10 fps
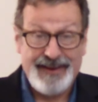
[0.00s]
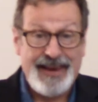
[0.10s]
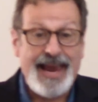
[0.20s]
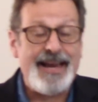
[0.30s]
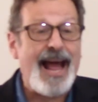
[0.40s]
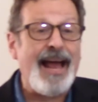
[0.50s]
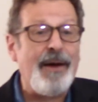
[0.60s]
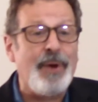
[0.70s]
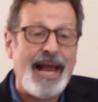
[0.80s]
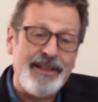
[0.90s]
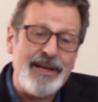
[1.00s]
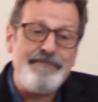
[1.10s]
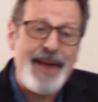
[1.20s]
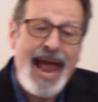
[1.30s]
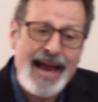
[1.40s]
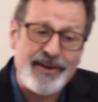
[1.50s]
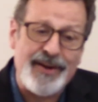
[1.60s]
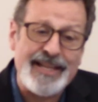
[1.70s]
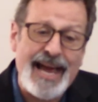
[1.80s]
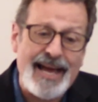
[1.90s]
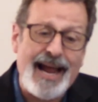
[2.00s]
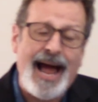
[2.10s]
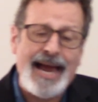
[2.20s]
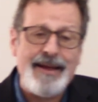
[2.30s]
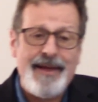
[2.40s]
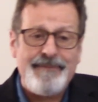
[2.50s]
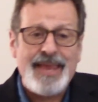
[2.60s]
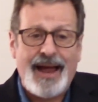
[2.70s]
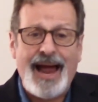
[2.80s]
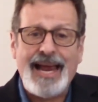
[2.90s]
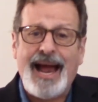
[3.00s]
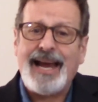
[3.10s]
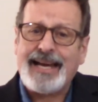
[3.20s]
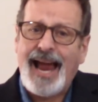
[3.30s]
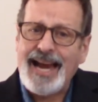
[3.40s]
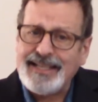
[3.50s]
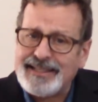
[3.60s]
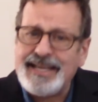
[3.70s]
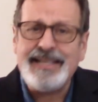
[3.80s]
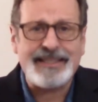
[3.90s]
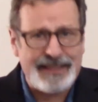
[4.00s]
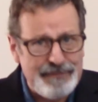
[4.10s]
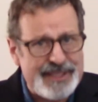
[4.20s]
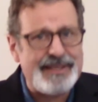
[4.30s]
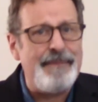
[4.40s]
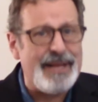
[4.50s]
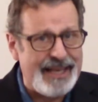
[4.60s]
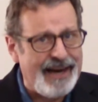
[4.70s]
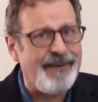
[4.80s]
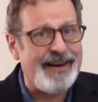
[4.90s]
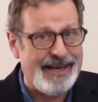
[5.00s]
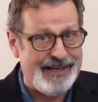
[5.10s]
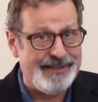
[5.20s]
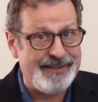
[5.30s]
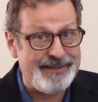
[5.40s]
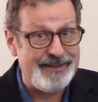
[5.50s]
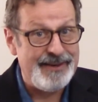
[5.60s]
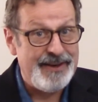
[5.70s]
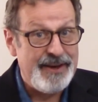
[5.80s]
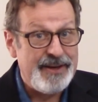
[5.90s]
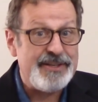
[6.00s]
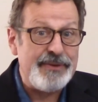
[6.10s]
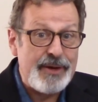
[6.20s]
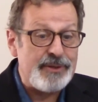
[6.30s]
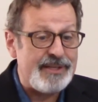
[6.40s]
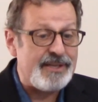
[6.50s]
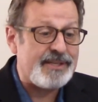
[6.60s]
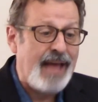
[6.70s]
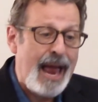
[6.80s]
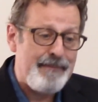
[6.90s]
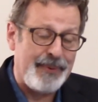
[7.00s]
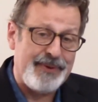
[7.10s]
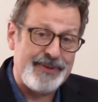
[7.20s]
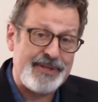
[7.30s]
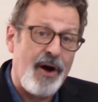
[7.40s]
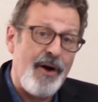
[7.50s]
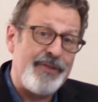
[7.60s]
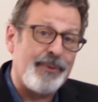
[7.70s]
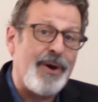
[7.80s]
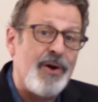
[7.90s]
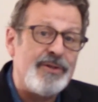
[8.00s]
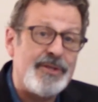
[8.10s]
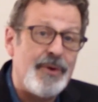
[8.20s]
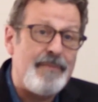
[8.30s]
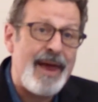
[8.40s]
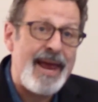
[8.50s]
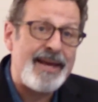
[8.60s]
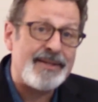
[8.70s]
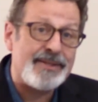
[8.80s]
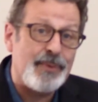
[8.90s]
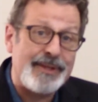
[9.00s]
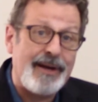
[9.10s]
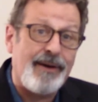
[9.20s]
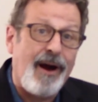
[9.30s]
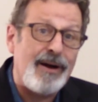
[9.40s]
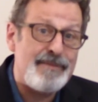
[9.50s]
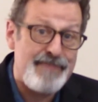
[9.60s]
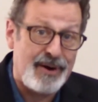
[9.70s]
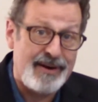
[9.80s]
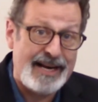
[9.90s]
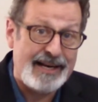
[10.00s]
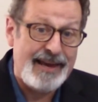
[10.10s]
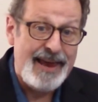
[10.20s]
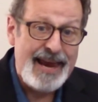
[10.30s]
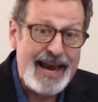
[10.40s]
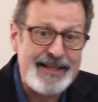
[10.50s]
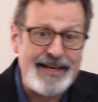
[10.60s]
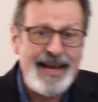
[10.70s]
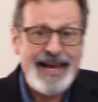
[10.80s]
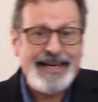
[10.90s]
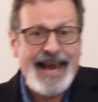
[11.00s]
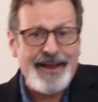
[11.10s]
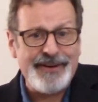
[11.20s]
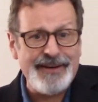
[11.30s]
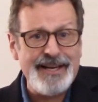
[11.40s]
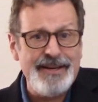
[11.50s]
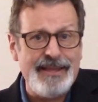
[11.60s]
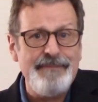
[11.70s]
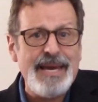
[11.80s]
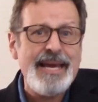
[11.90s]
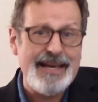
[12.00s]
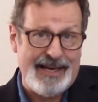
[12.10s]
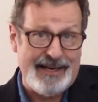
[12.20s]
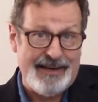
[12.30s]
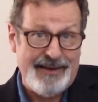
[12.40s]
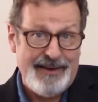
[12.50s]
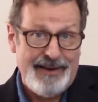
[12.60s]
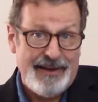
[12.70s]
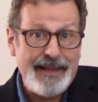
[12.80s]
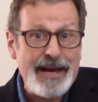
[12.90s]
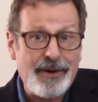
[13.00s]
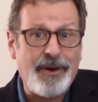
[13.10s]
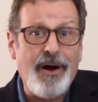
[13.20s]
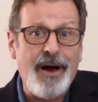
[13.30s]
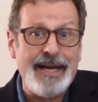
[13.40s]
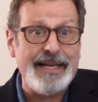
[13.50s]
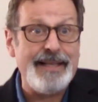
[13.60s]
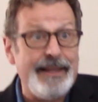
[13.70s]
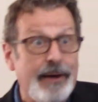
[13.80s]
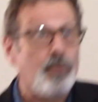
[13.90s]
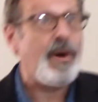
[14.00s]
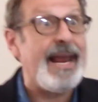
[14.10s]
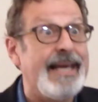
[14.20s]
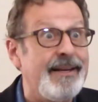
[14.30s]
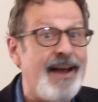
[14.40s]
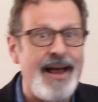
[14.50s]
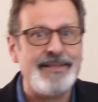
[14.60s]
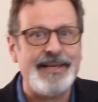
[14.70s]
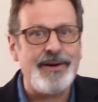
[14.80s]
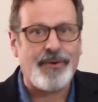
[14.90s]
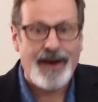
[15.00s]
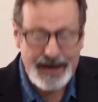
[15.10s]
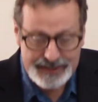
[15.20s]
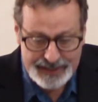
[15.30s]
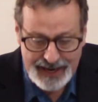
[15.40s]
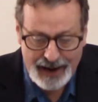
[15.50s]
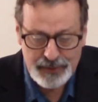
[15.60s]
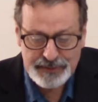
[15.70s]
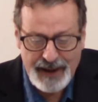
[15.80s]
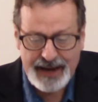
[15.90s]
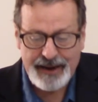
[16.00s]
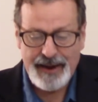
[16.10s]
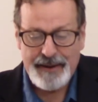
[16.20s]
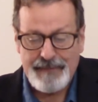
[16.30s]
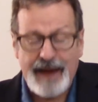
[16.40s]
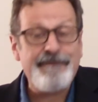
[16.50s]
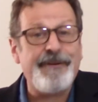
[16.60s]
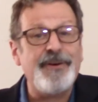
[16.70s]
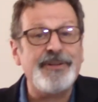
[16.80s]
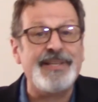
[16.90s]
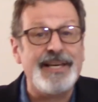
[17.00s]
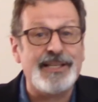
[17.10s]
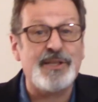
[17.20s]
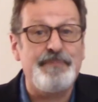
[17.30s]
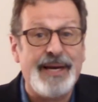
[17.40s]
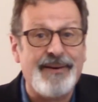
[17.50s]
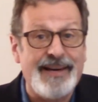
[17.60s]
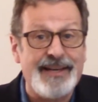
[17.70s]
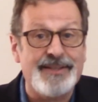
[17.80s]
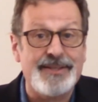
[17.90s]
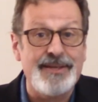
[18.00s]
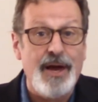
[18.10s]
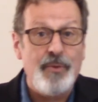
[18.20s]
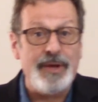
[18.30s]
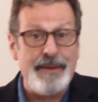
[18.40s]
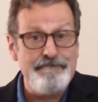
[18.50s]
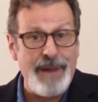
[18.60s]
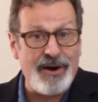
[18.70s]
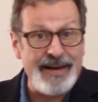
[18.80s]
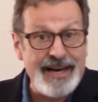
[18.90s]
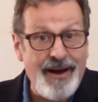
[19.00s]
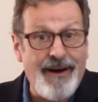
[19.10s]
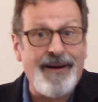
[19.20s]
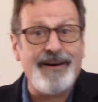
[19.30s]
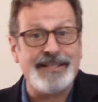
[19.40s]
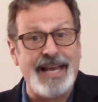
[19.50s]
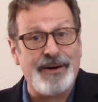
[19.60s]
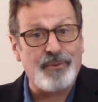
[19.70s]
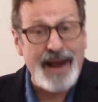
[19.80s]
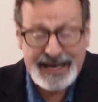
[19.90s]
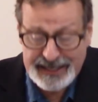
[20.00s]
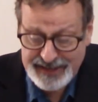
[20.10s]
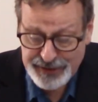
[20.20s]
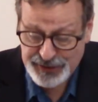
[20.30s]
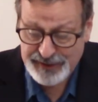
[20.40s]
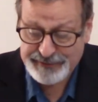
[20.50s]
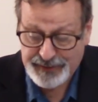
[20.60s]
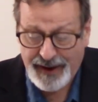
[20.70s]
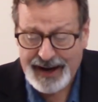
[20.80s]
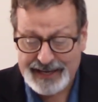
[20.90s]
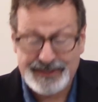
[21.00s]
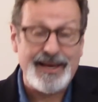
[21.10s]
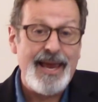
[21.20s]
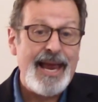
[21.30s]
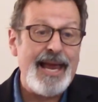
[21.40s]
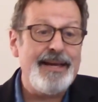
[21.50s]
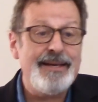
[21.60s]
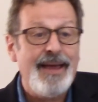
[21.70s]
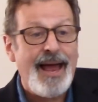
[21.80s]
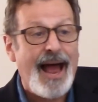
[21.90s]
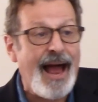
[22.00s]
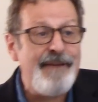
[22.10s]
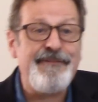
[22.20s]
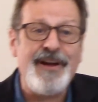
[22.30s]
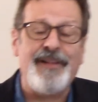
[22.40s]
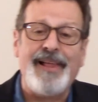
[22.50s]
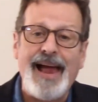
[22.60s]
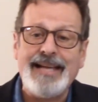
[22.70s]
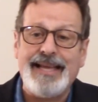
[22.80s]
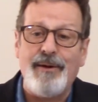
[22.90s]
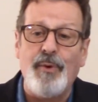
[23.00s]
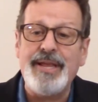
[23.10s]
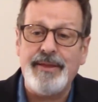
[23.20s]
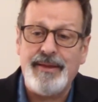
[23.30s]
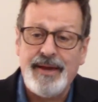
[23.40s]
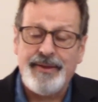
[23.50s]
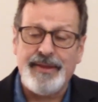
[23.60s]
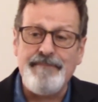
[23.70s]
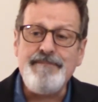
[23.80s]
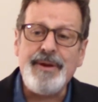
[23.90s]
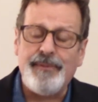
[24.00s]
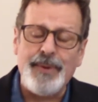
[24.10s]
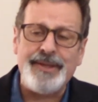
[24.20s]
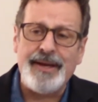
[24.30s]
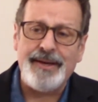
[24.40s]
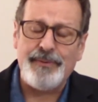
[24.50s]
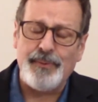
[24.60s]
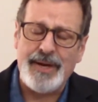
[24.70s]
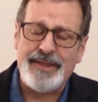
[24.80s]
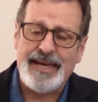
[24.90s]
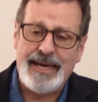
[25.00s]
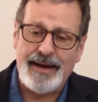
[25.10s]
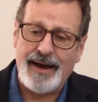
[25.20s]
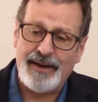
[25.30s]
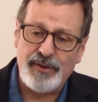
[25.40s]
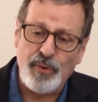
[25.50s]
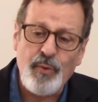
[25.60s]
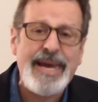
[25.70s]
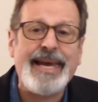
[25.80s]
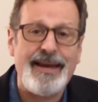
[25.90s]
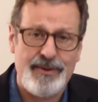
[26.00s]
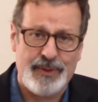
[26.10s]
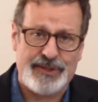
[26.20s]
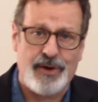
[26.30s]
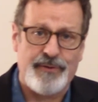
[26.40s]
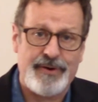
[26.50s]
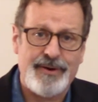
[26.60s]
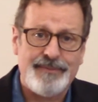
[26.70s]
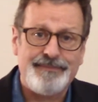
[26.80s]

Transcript: And I, when I look back on that, I, I, I kind of see some similarities to those disciples on the road to Emmaus with their heart burning and then gathered into the meeting later on and then they're recognizing christ and that was my my first experience with a burning heart and a recognition of christ and i felt like that when the when the when the uh, the weekend was over